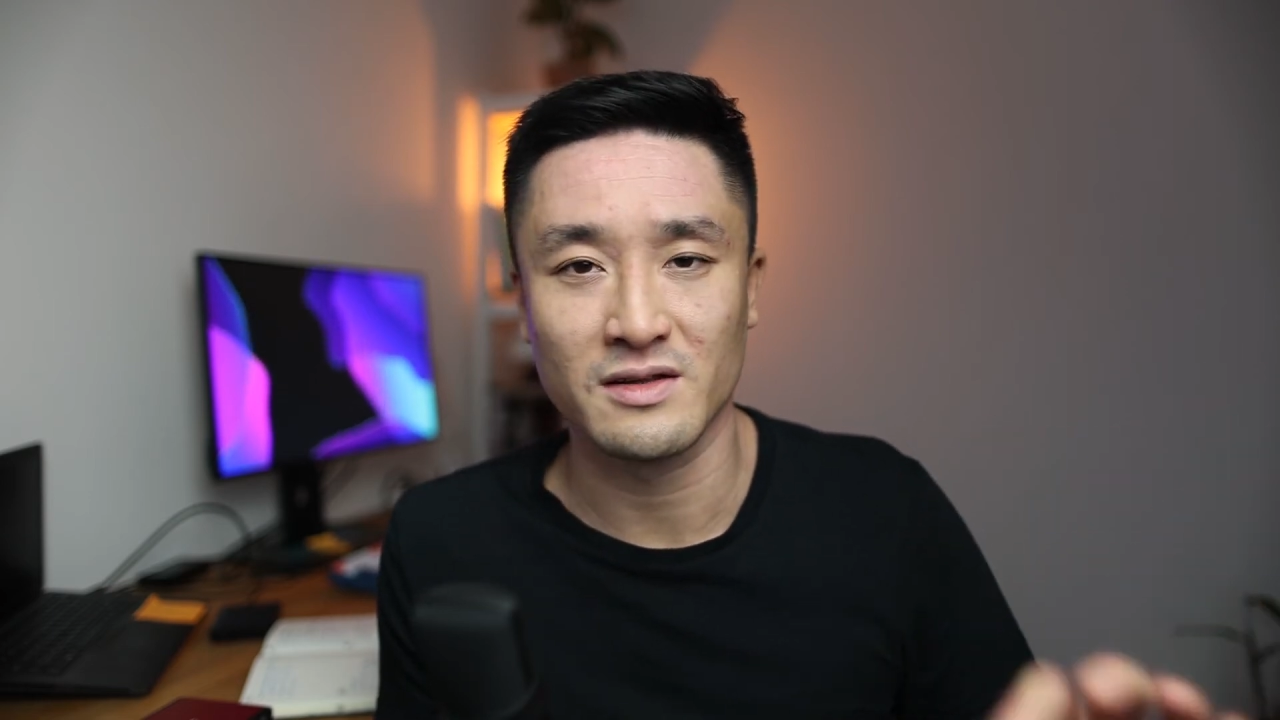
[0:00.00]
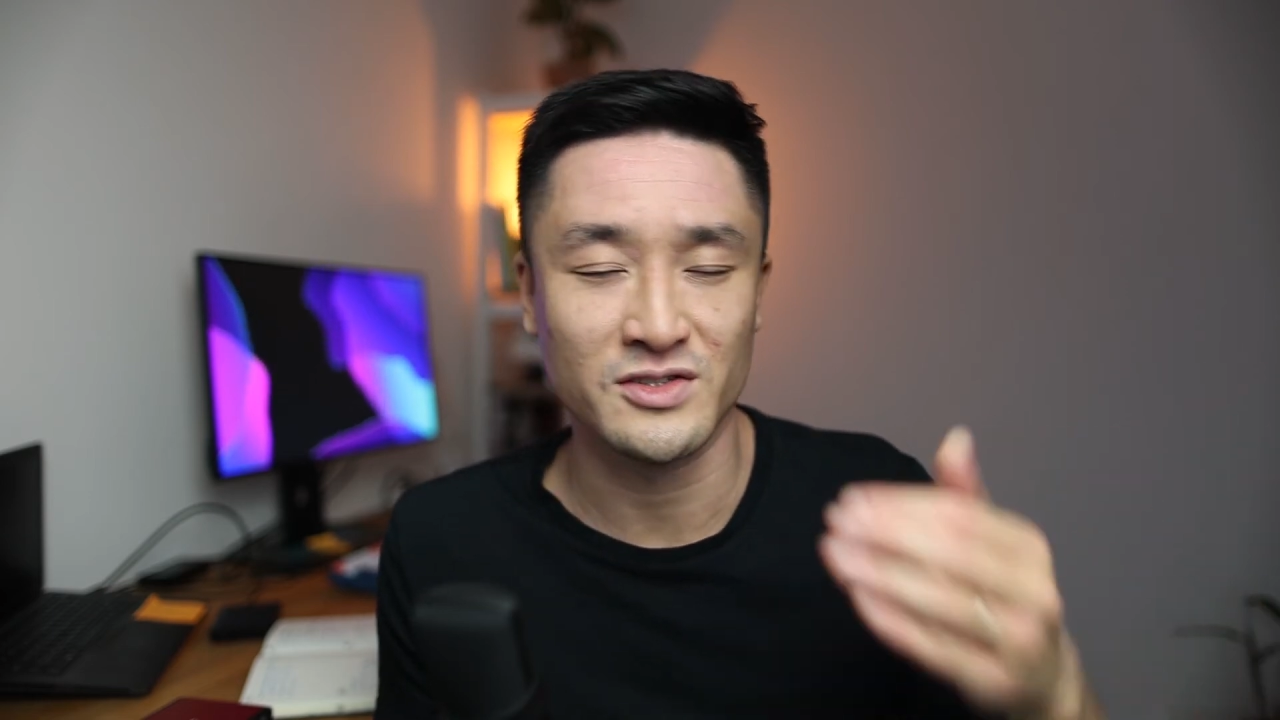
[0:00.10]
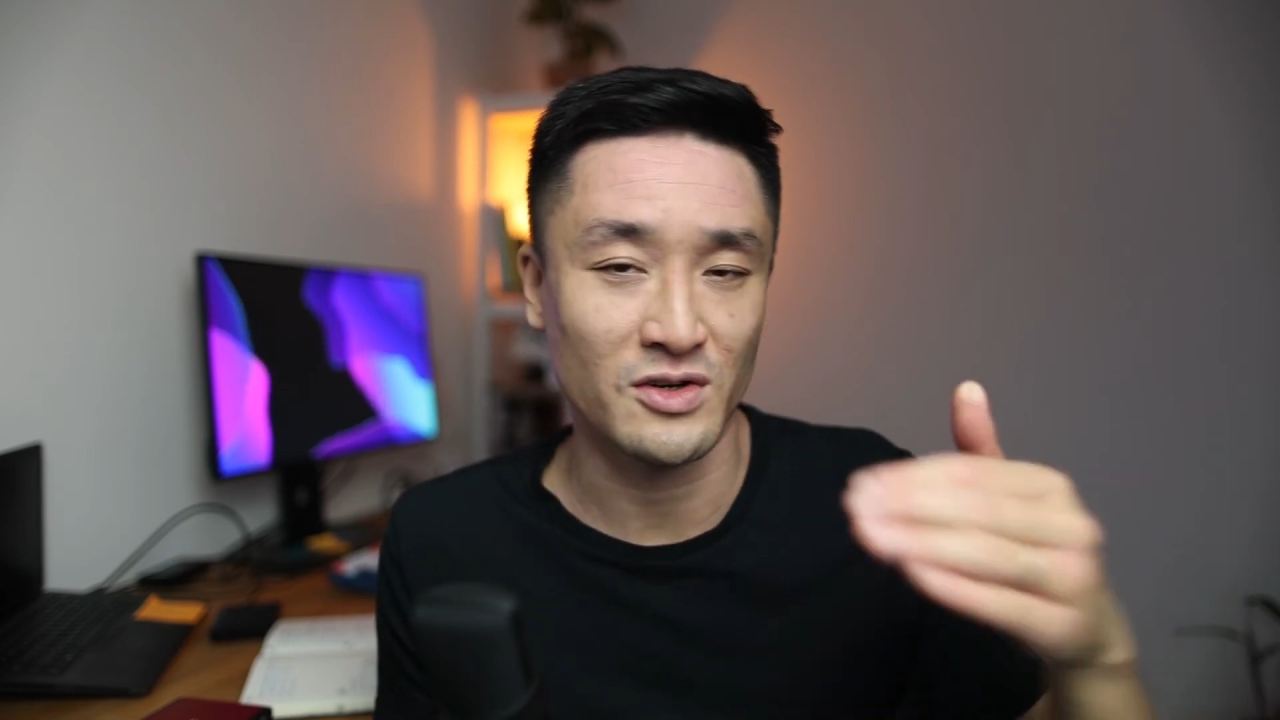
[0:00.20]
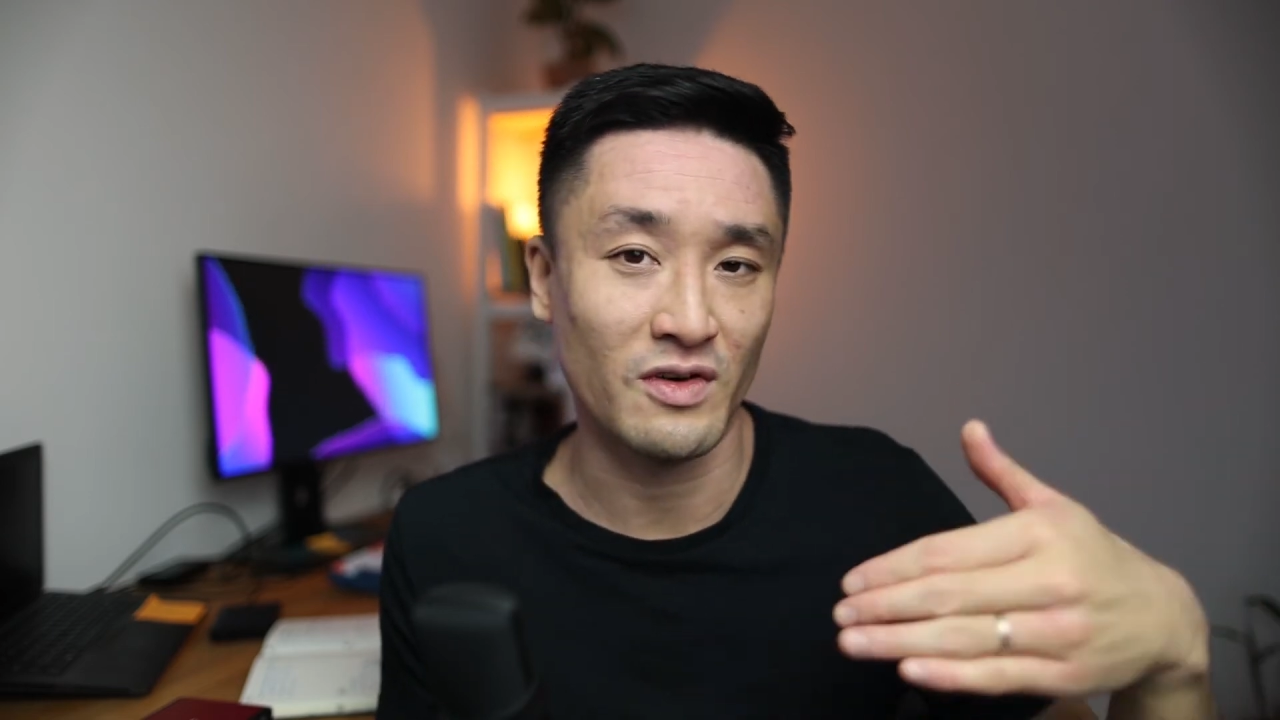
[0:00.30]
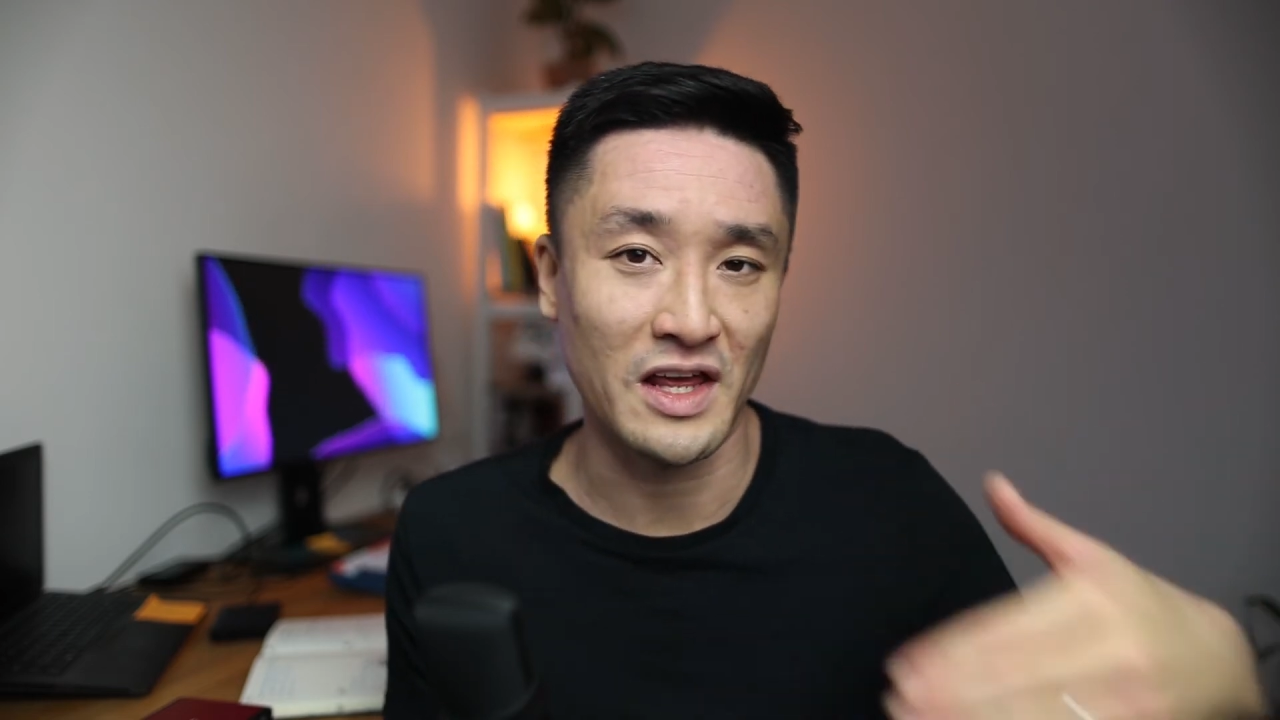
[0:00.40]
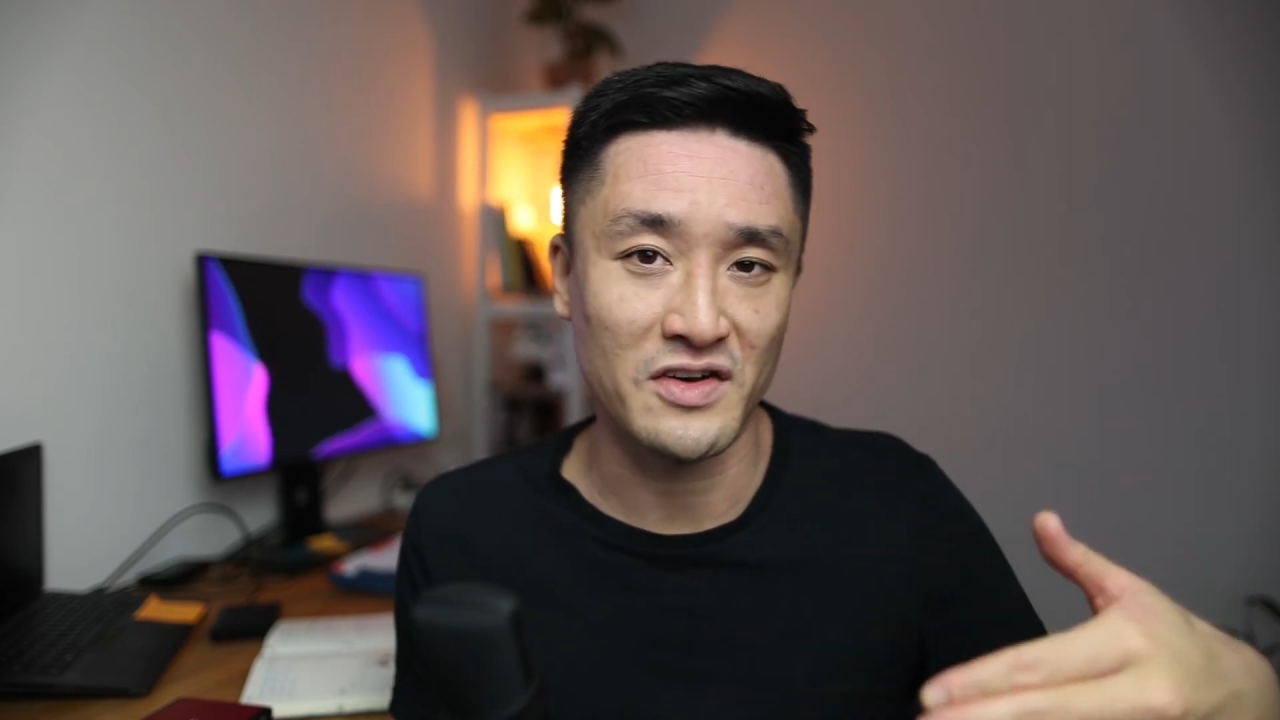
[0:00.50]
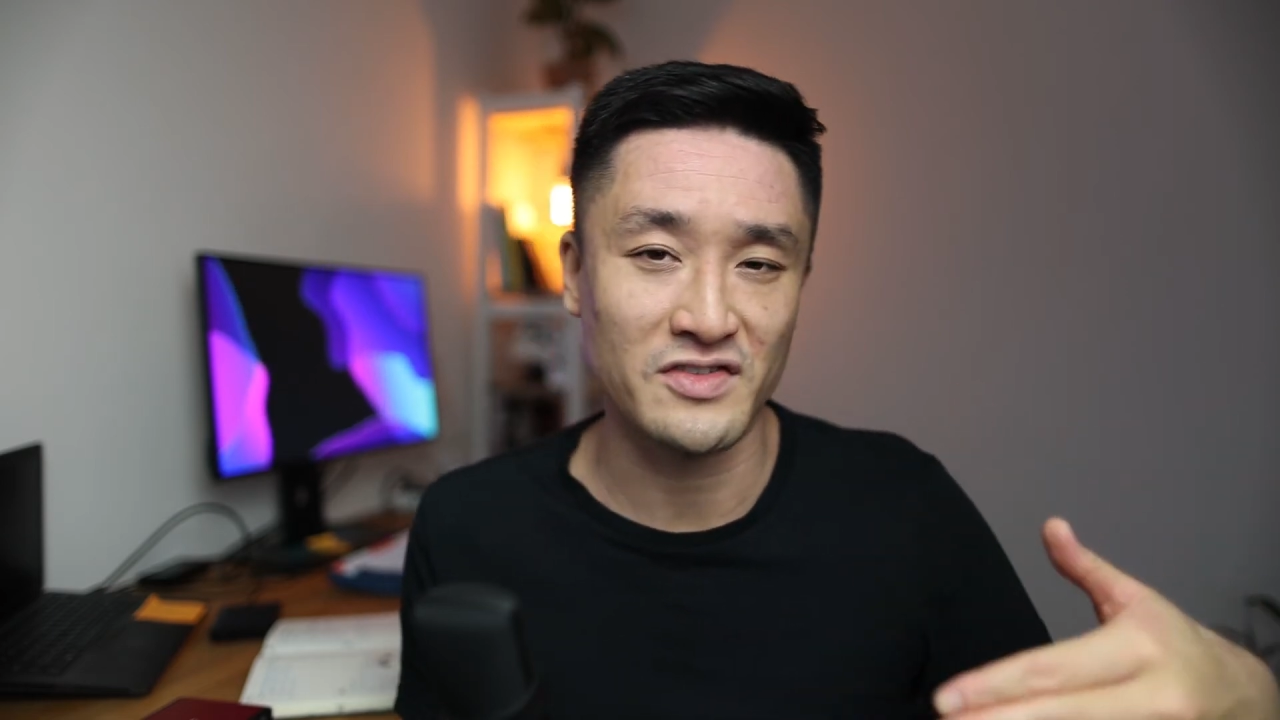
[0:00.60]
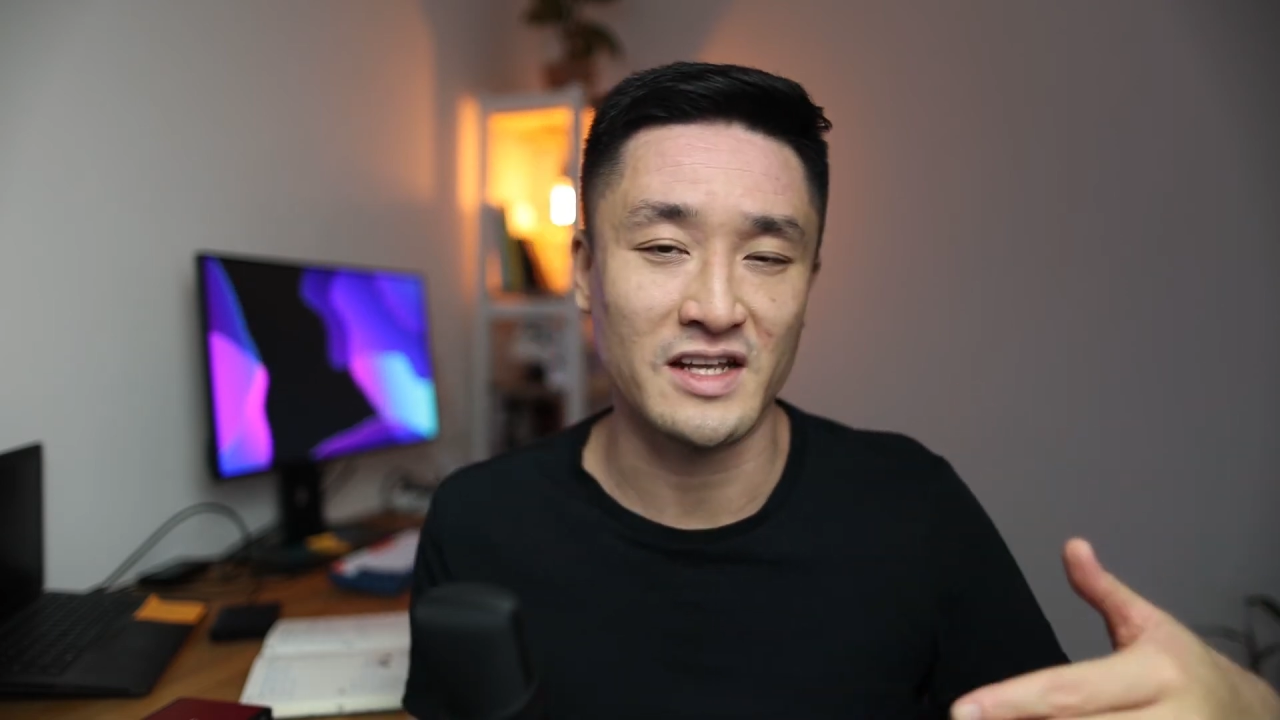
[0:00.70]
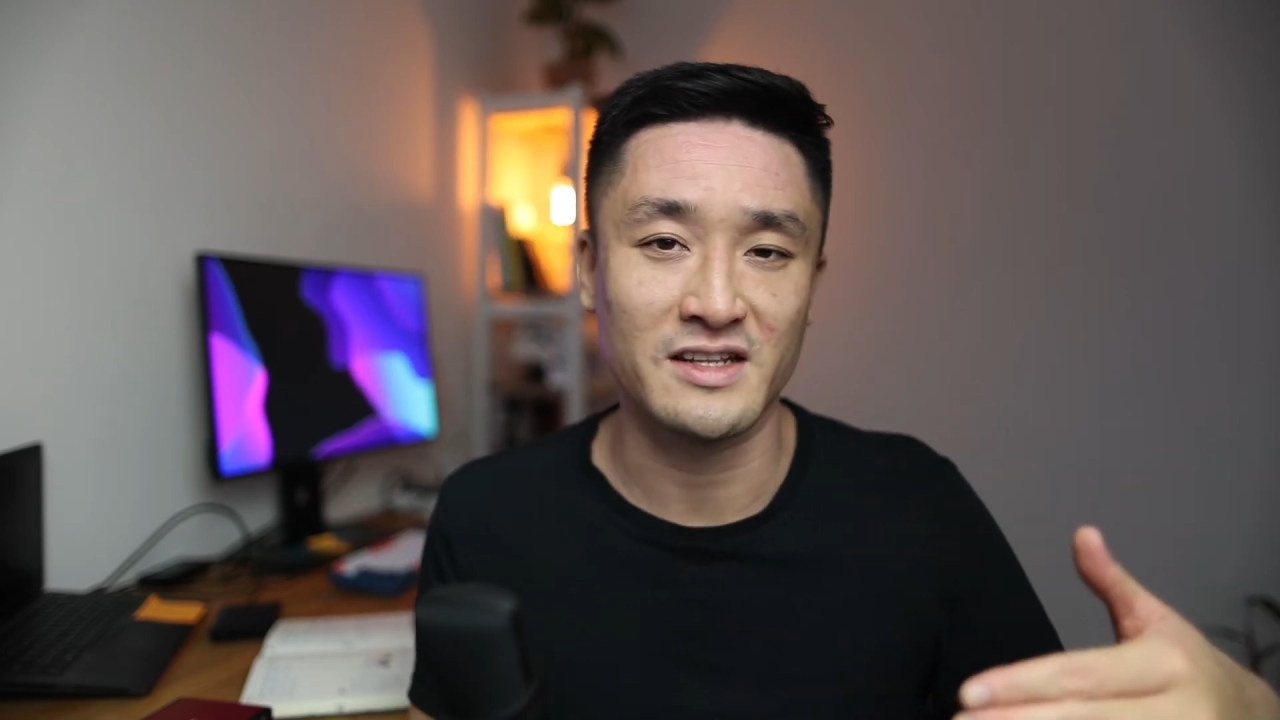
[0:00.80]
sort of layers,